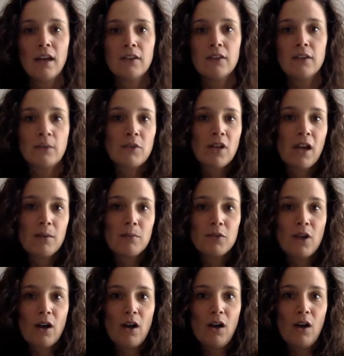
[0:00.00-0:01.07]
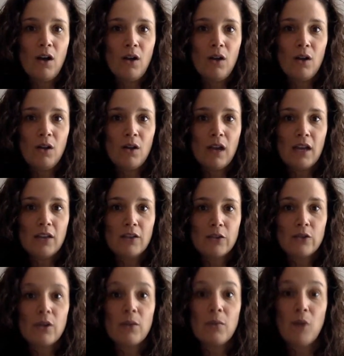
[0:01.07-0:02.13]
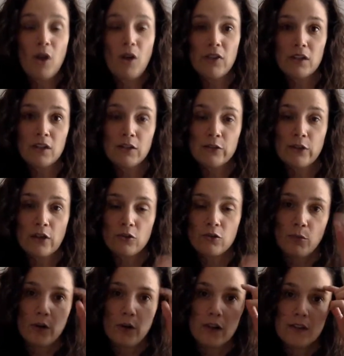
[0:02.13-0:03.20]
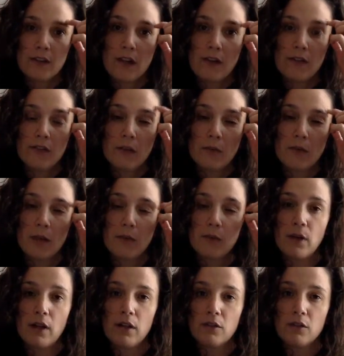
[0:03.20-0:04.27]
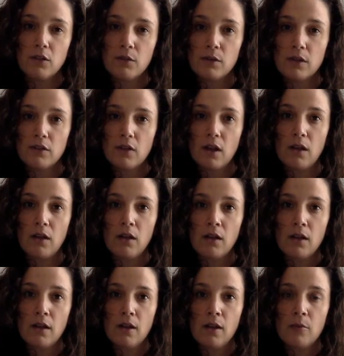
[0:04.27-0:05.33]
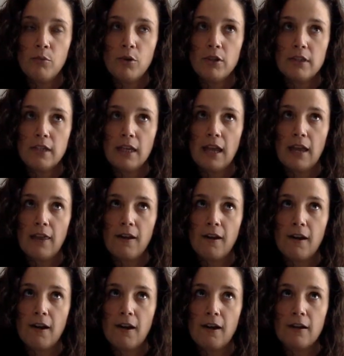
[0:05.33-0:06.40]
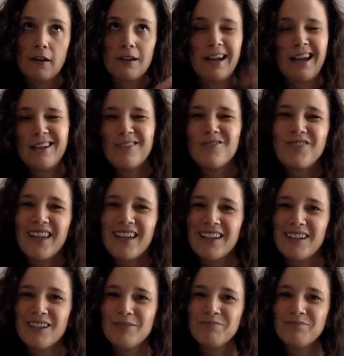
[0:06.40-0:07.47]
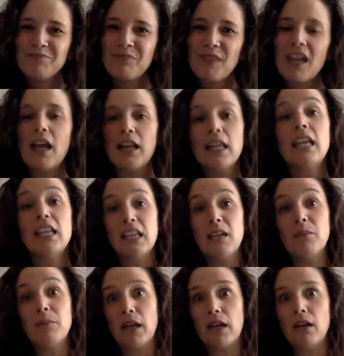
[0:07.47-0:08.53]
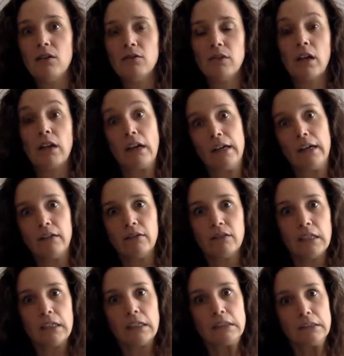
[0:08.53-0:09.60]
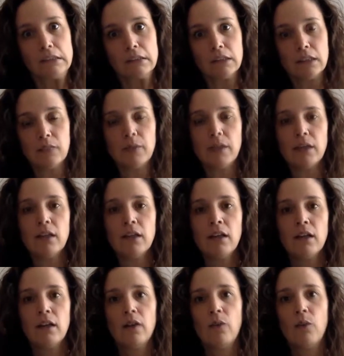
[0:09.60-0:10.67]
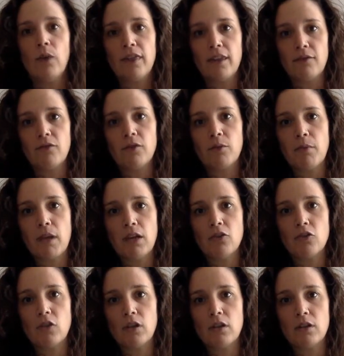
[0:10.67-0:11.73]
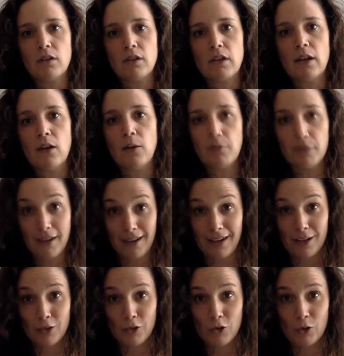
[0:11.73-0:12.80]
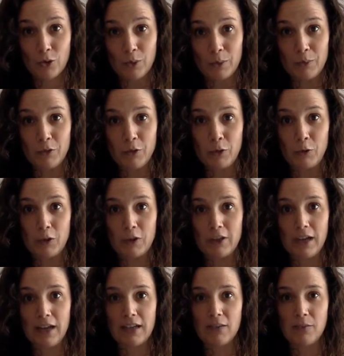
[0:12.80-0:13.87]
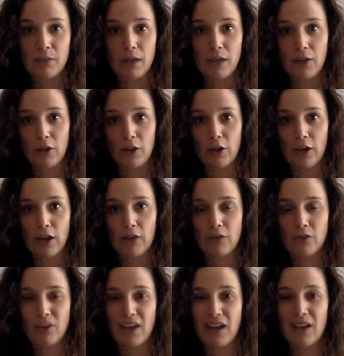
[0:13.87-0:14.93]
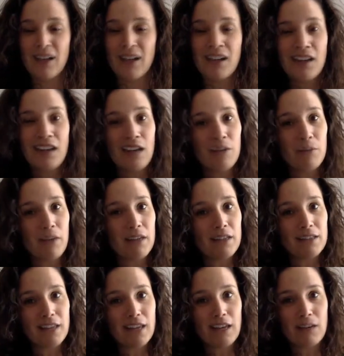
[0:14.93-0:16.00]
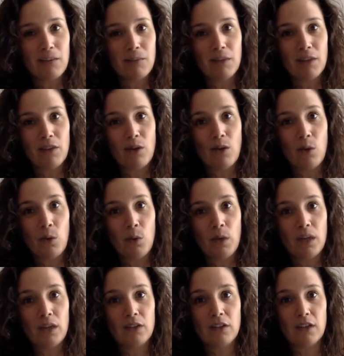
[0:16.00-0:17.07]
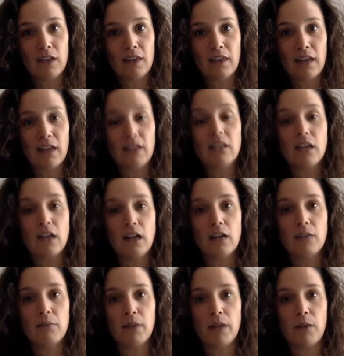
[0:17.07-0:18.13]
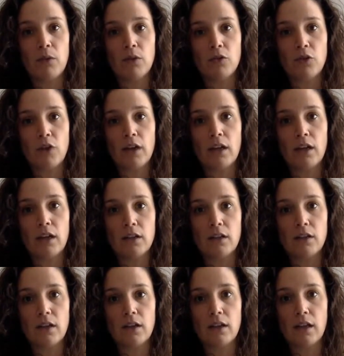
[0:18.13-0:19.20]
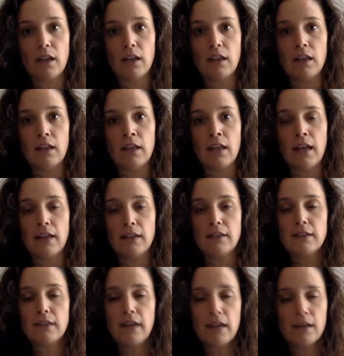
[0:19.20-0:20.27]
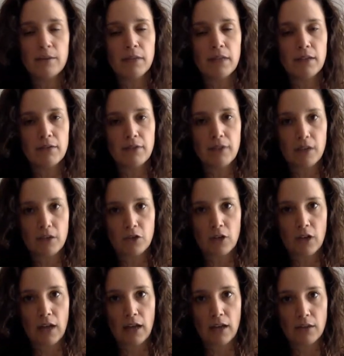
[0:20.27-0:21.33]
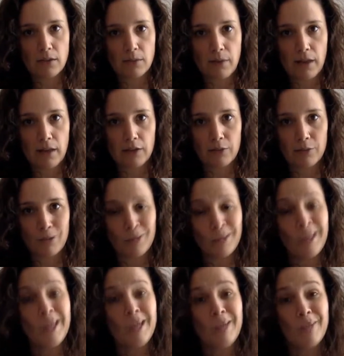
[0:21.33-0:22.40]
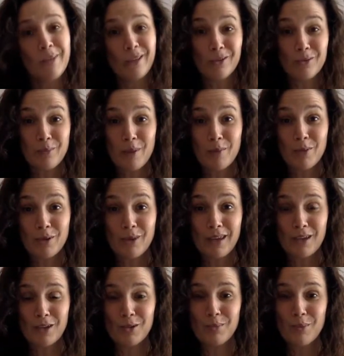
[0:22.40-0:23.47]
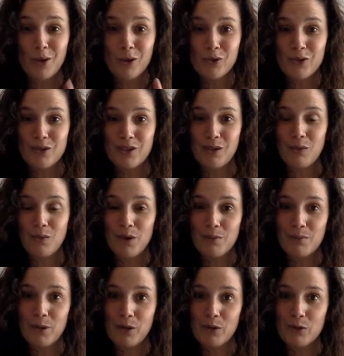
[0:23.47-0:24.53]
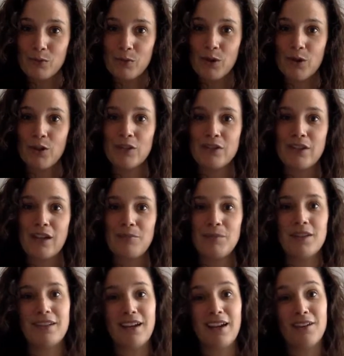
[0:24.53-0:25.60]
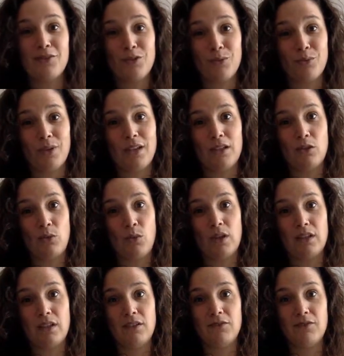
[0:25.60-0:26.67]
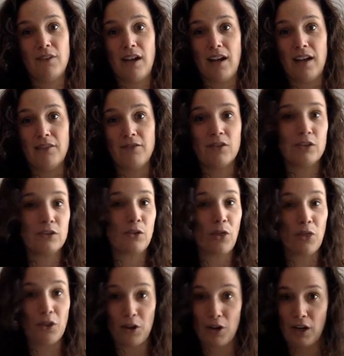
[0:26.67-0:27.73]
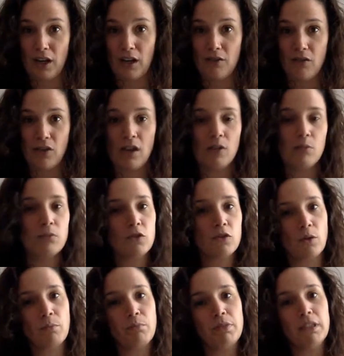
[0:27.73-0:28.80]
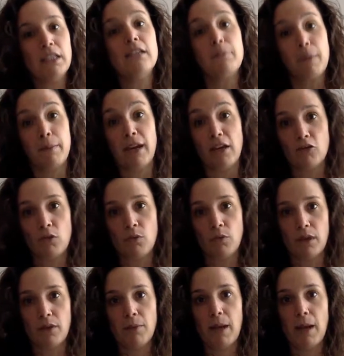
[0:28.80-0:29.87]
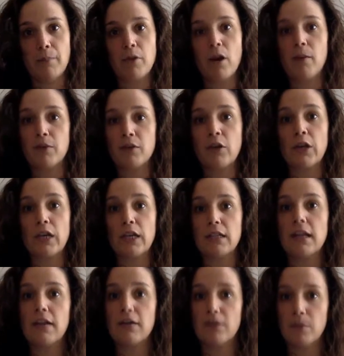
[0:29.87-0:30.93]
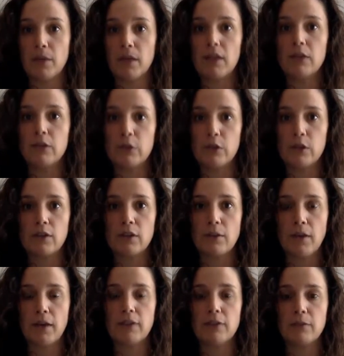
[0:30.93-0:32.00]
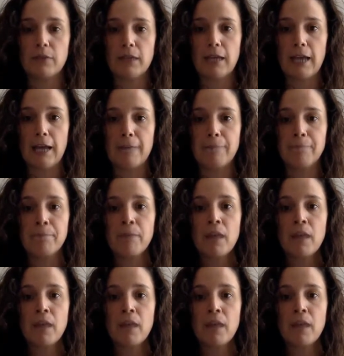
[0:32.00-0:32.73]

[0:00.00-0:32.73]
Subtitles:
Sometimes I'll answer them on the discussion board itself. Sometimes what I'll do is I'll put together kind of like an email, not kind of like, it is an email, with information to help guide you. So just kind of be on the lookout for that. It might take me the whole week to get that done, but I will try to get it done in as timely a fashion as possible. Please remember that you're posting 1 post per an assignment. I have to read 25 to 30 of them, so please be patient with me. I promise I'll get to everybody as soon as I possibly can.